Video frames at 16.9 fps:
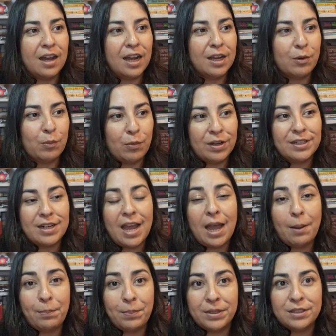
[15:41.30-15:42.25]
what
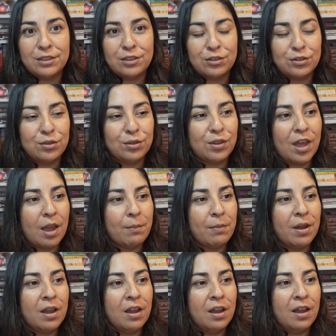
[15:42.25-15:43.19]
happens to
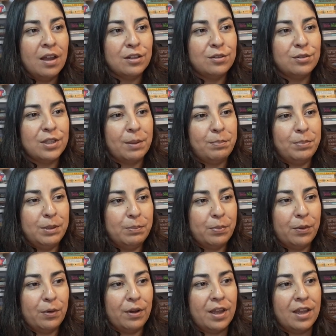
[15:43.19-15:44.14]
them, to the
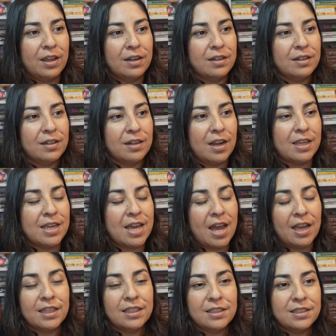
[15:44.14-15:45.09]
people. And
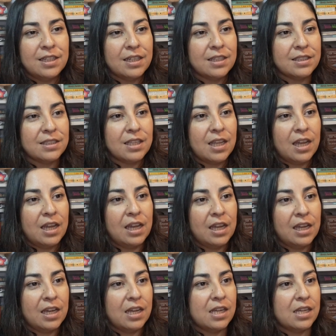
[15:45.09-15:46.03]
yeah, it's just
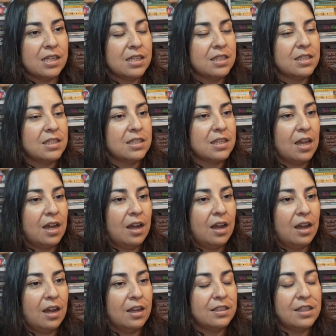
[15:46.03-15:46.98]
as
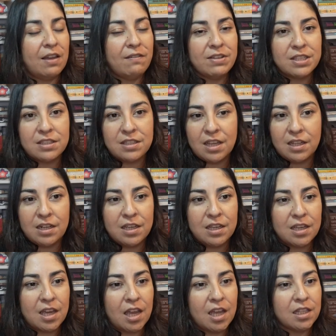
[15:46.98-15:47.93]

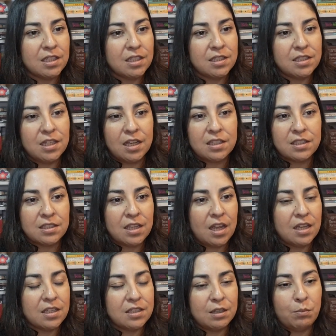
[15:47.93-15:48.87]
devastating and just
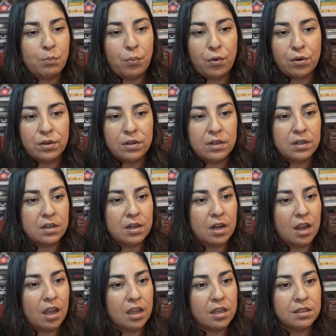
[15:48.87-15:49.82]
as important
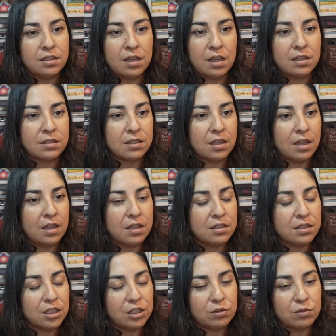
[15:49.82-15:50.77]
and just
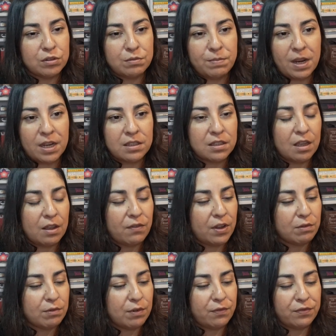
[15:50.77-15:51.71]
as introspective
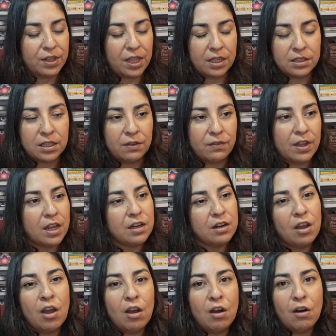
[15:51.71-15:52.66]
and reflective
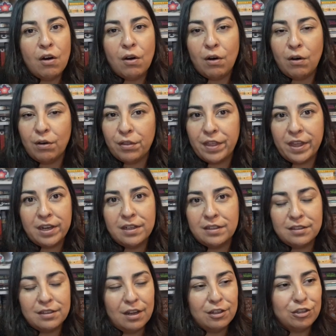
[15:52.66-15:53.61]
and all that
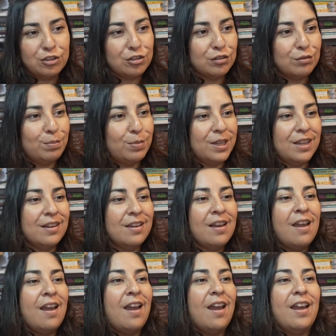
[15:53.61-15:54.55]
it should be.
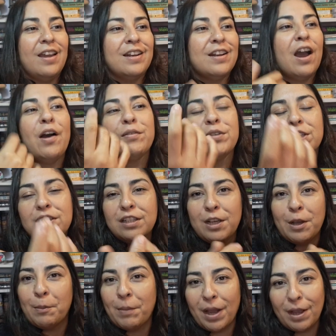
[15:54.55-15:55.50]
And
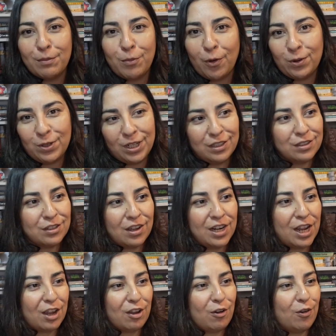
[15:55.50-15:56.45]
obviously my vote is
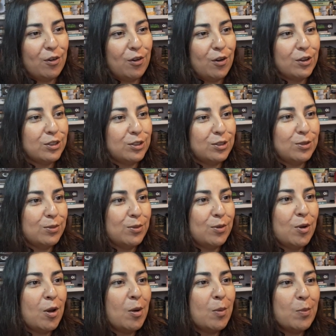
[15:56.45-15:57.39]
gonna go
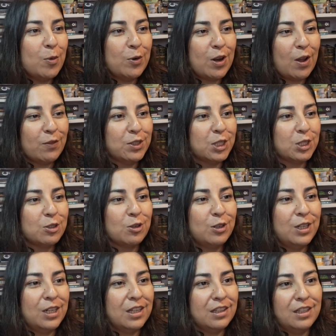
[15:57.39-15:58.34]
to Moon of the
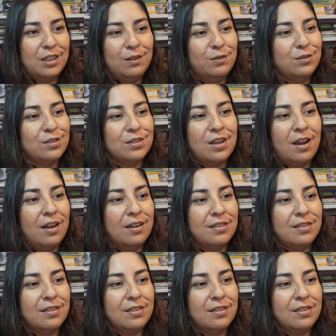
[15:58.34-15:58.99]
Turning Leaves. I